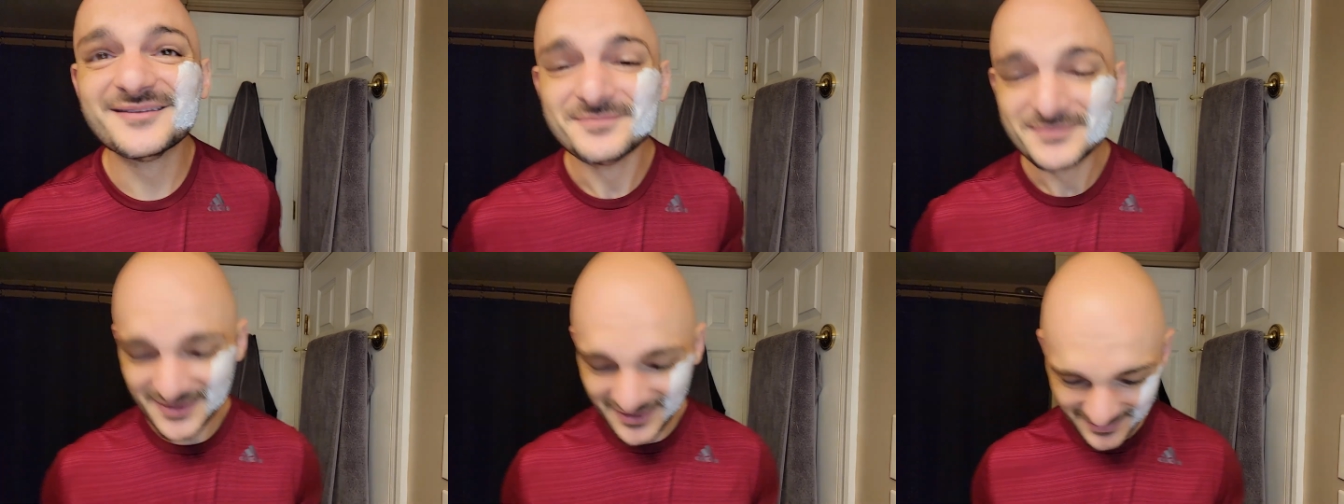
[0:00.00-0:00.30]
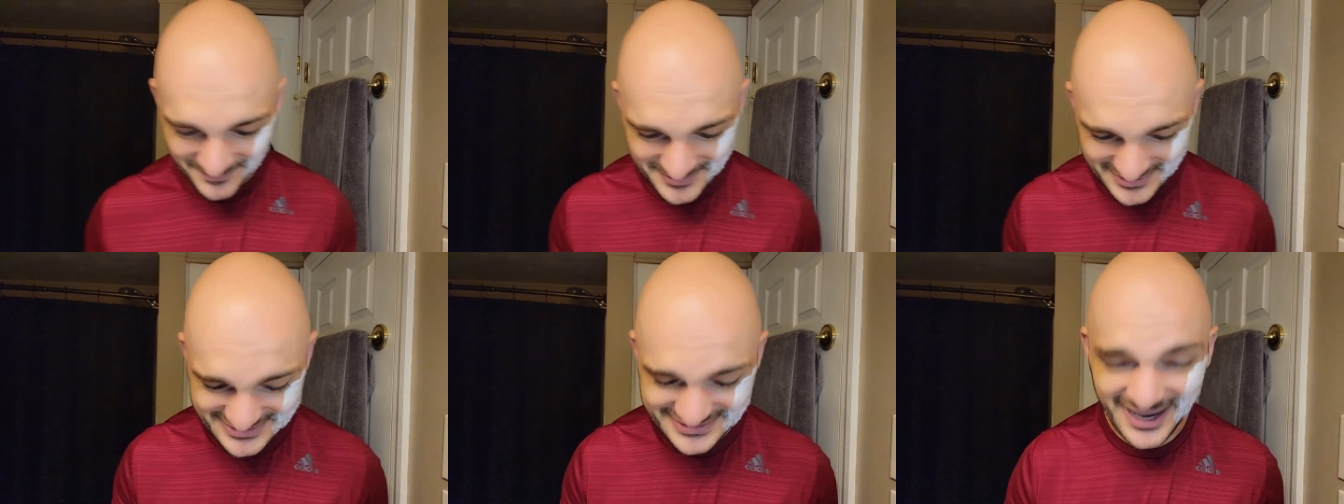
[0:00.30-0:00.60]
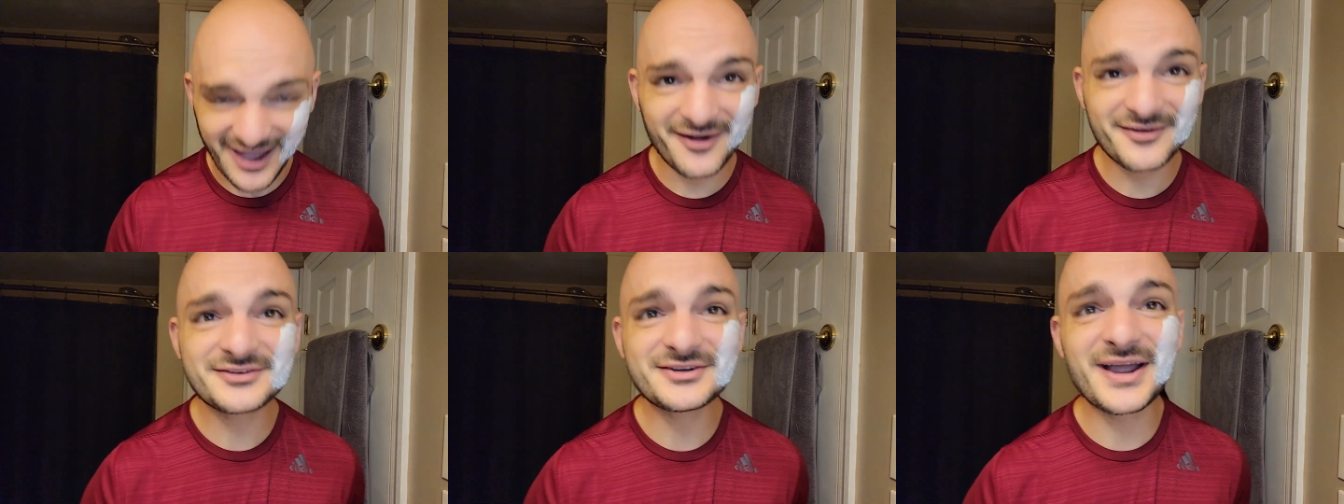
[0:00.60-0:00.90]
I'm just
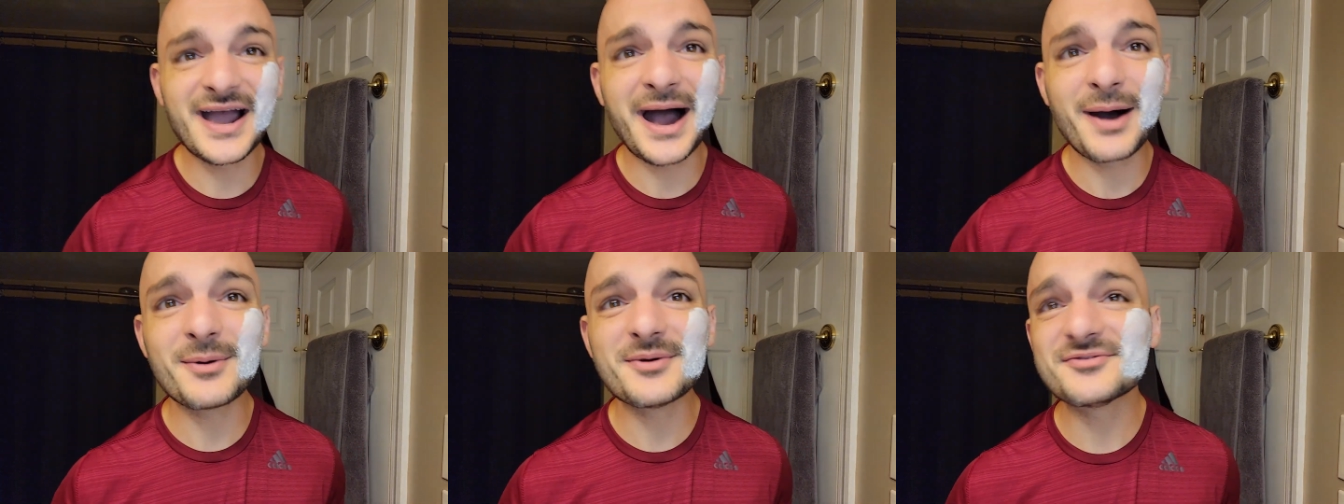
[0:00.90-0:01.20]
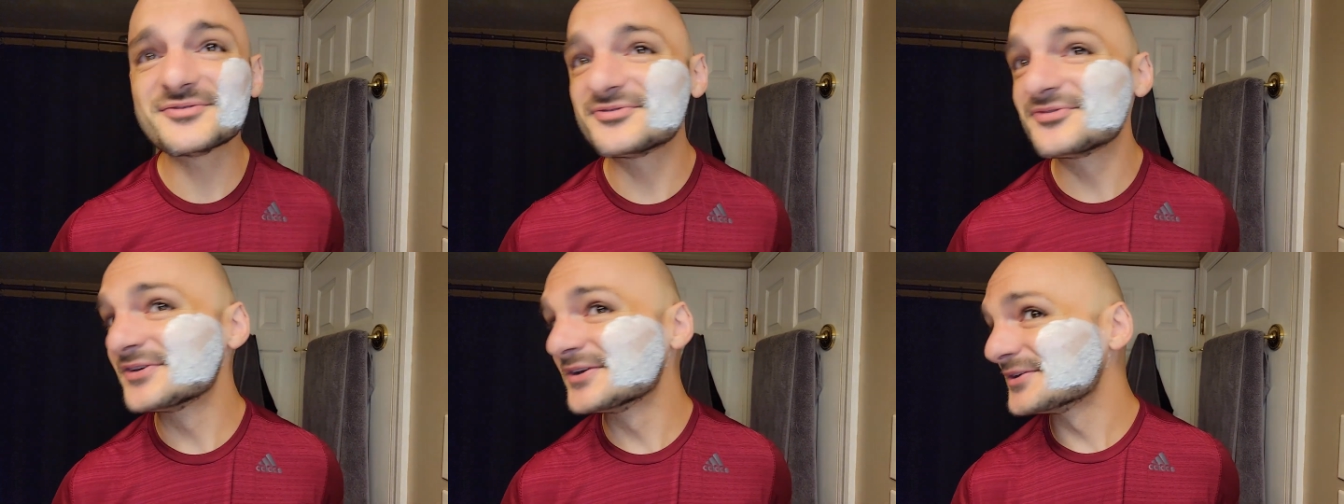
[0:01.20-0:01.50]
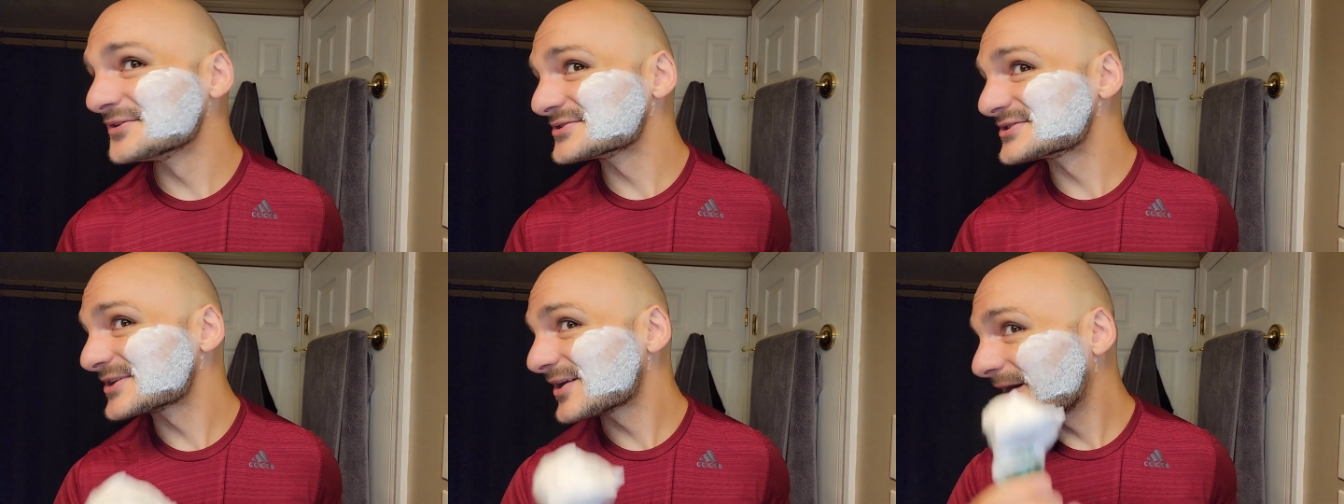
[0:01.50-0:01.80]
telling you how it
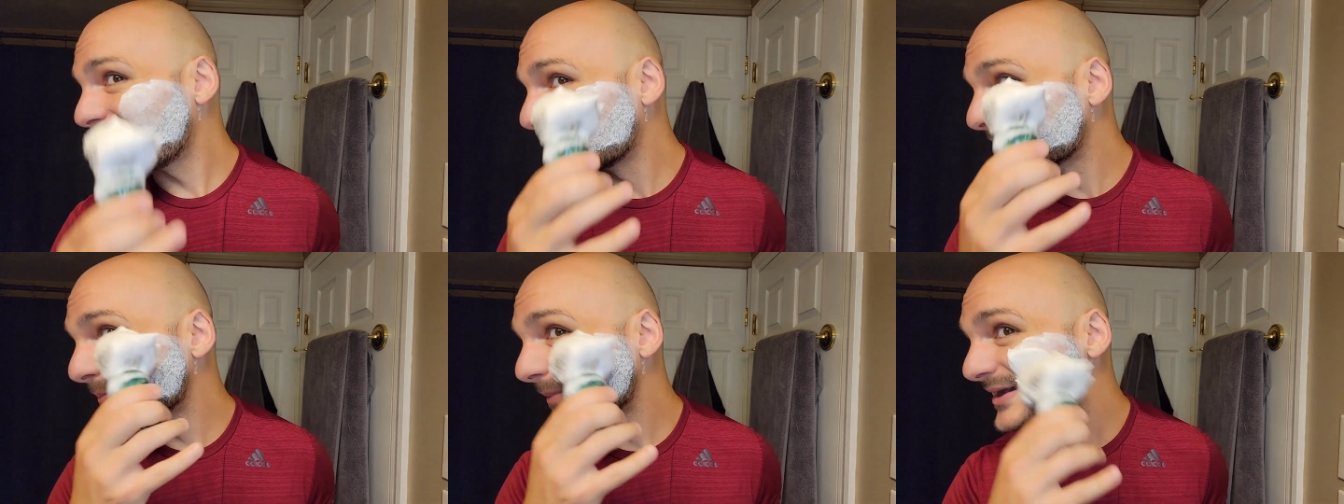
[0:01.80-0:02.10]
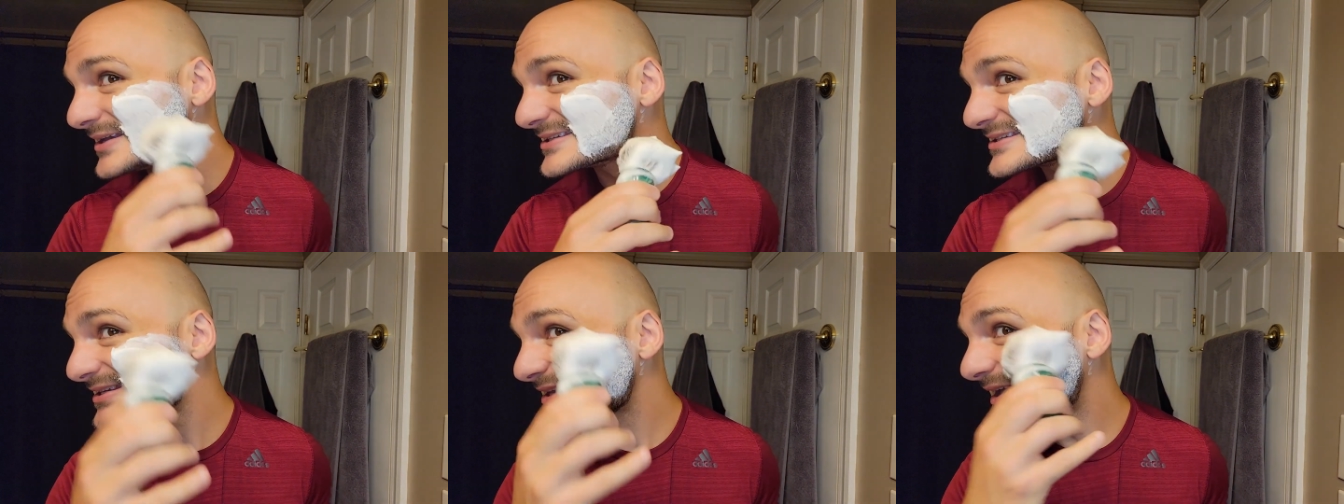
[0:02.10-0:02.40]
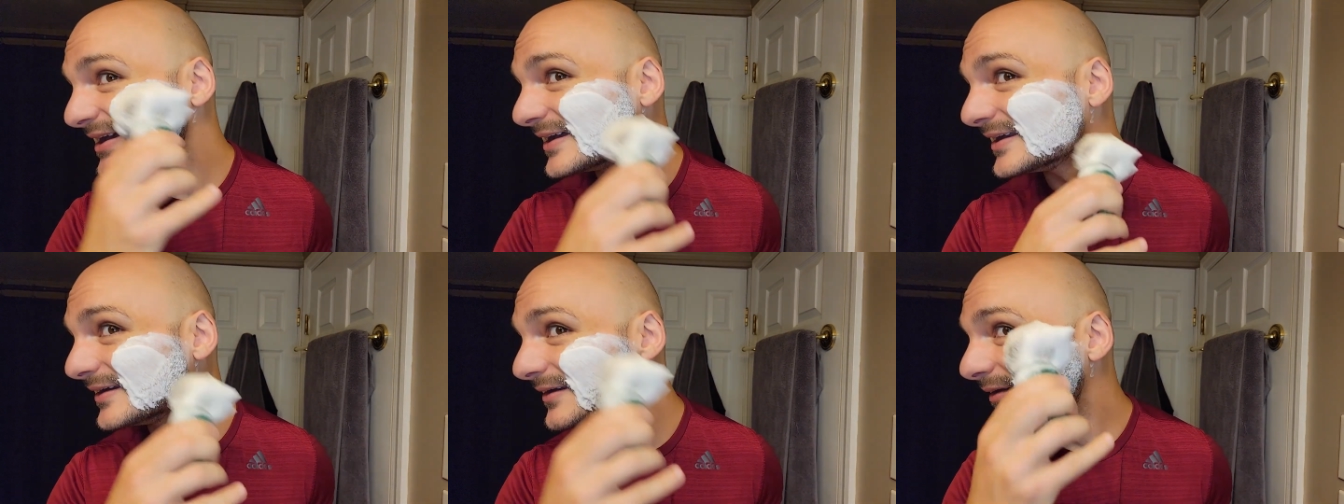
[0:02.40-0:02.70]
feels on my
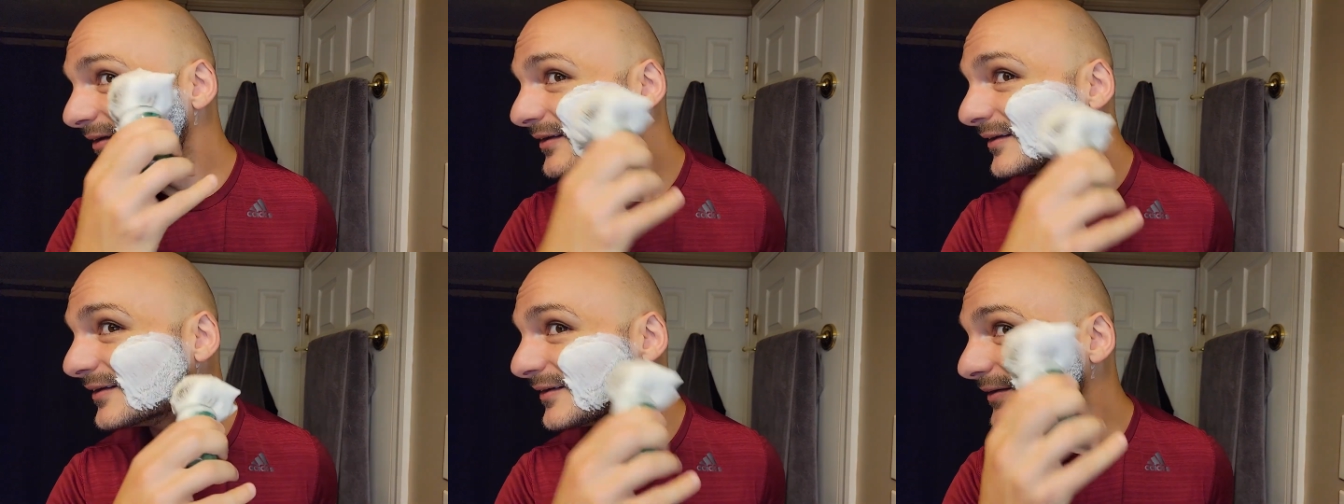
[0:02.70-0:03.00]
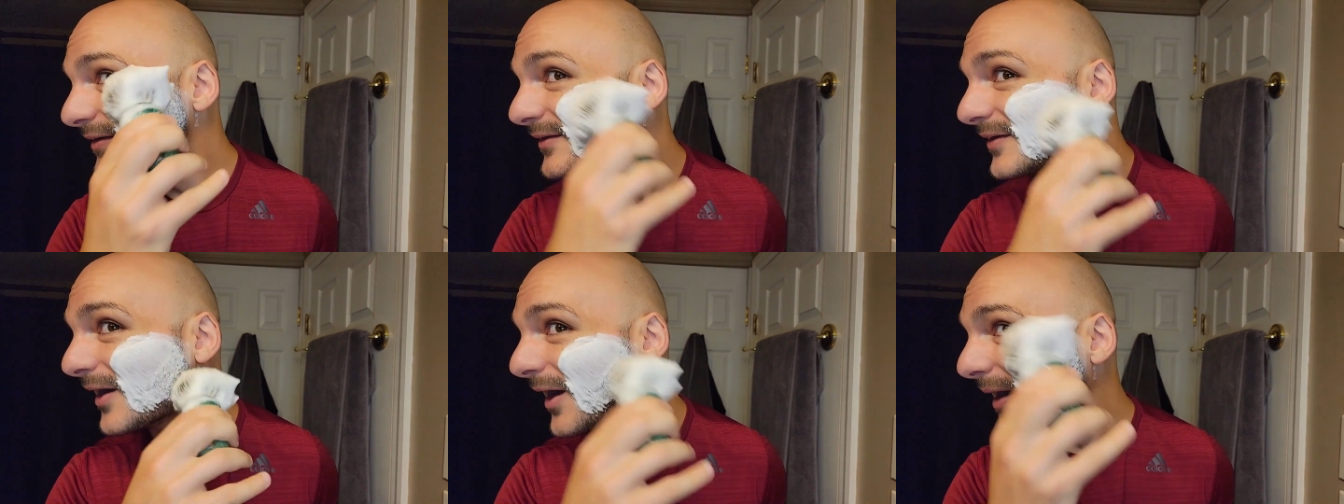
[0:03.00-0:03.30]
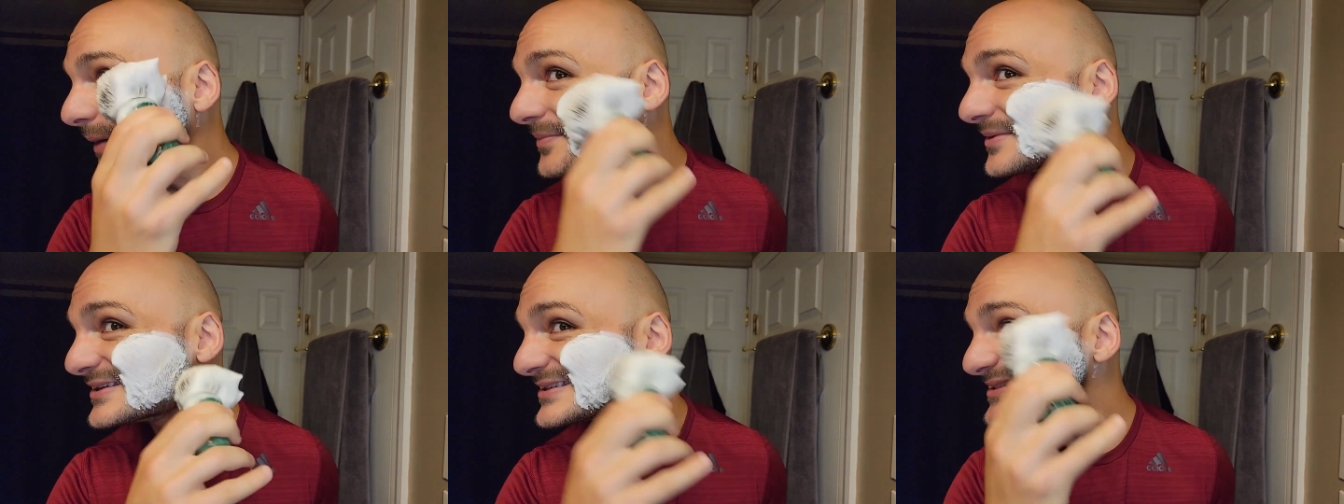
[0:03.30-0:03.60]
skin.
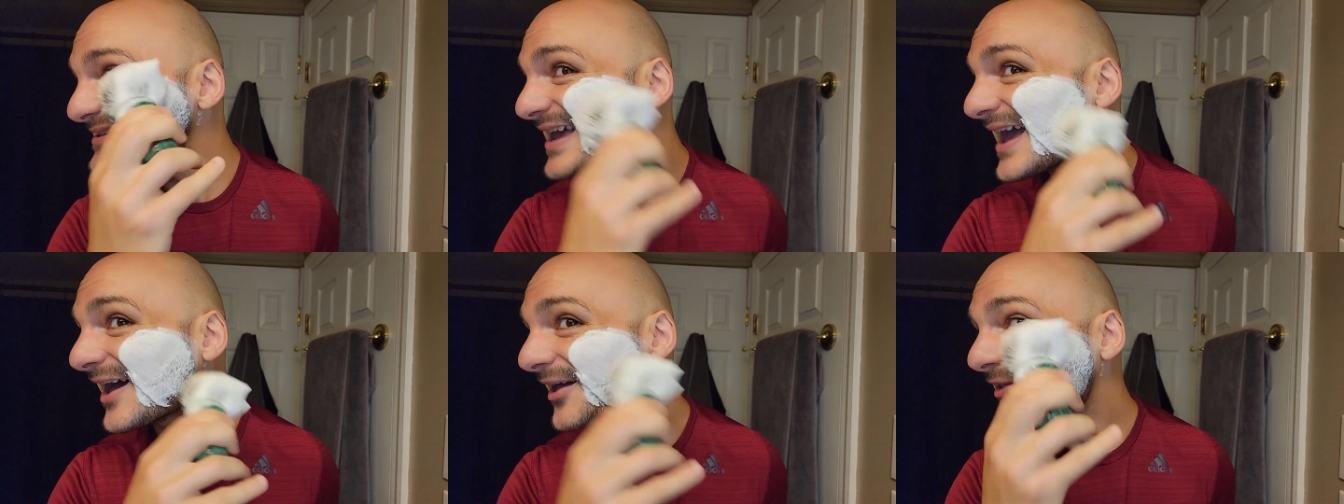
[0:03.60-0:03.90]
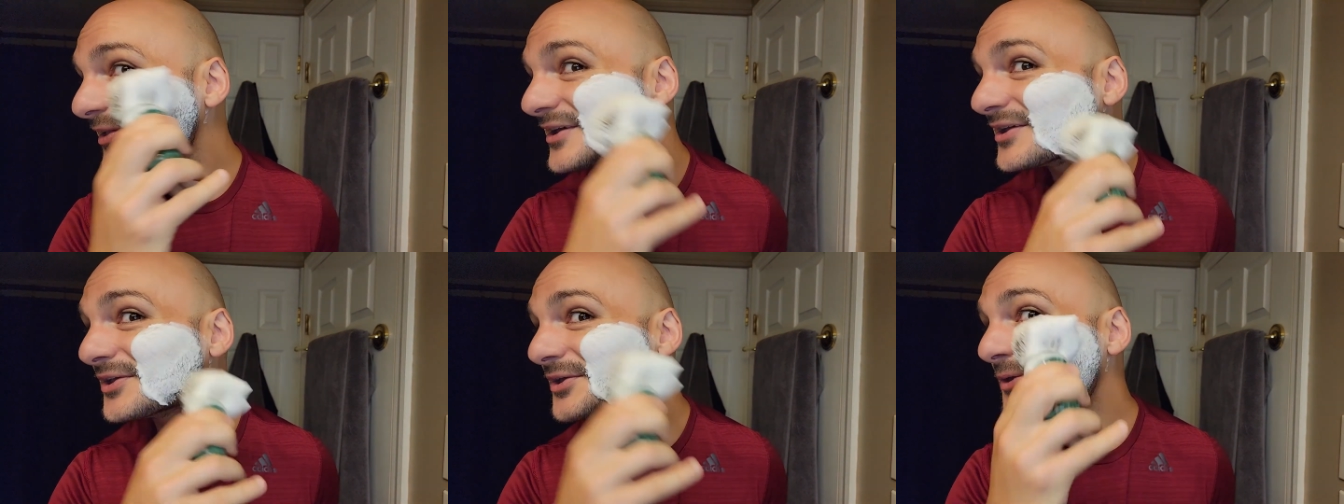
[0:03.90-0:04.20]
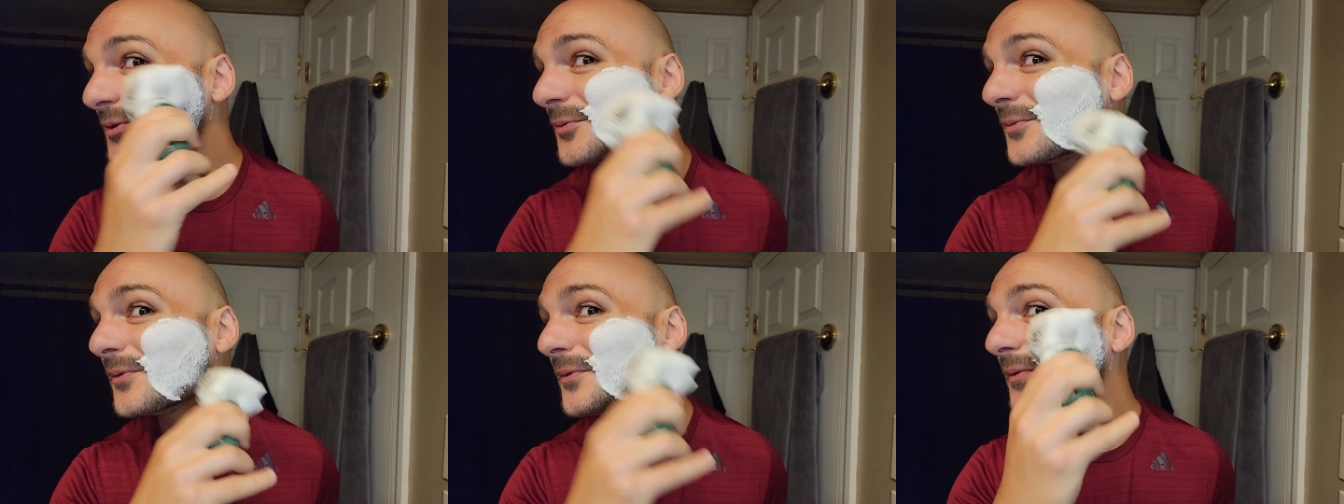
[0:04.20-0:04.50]
I'm just telling
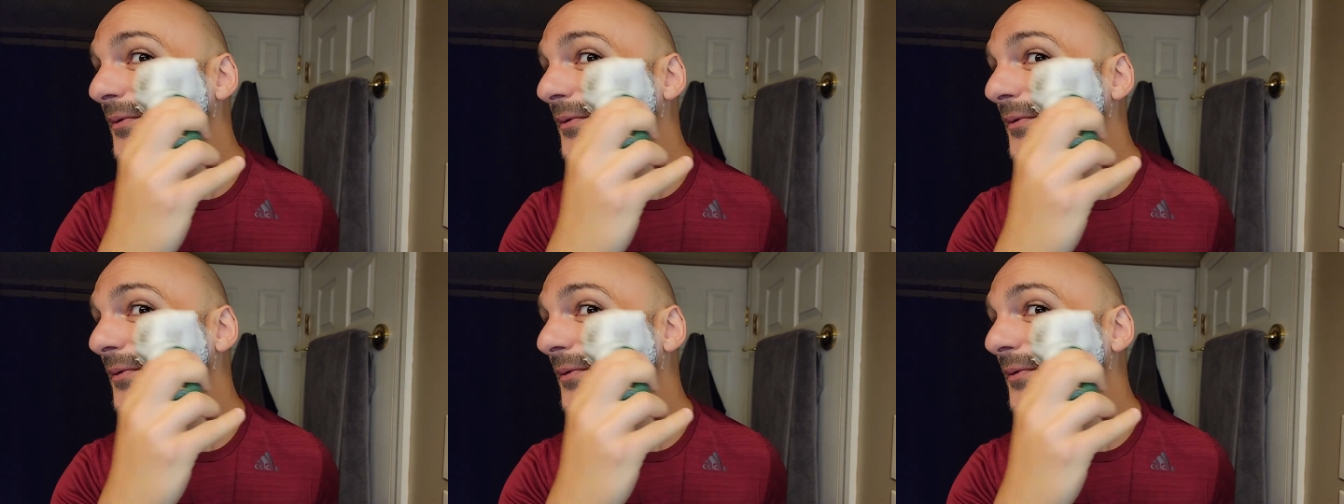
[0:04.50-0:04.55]
you.